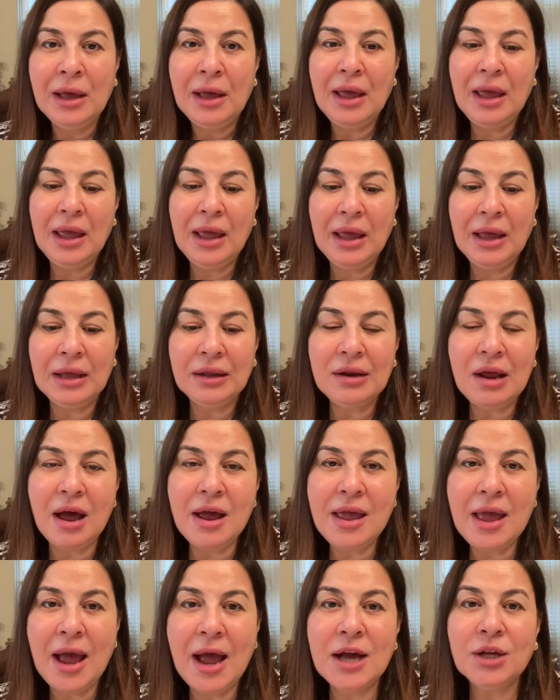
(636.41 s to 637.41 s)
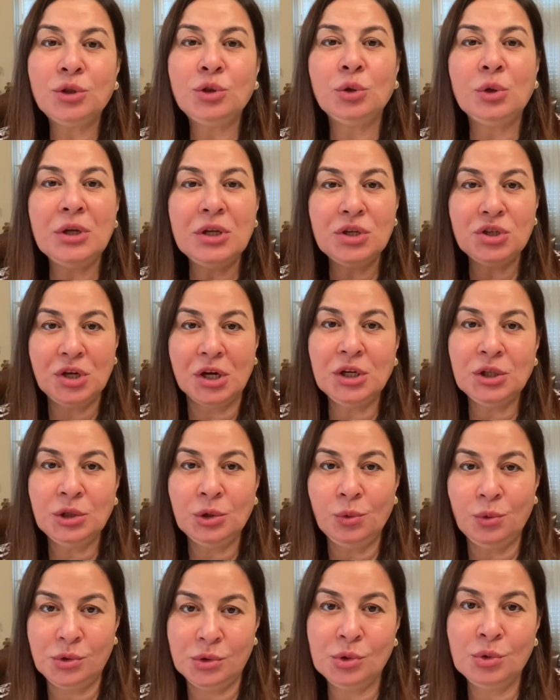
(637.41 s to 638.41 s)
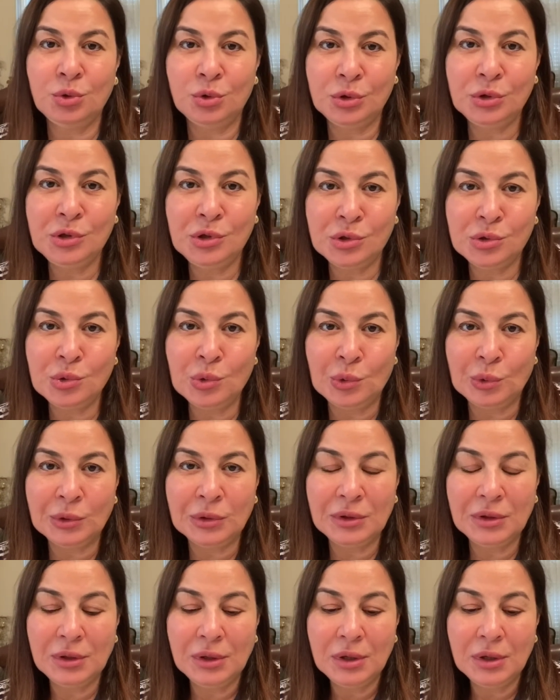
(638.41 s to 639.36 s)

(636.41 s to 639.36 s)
and I had to inject with cortisone.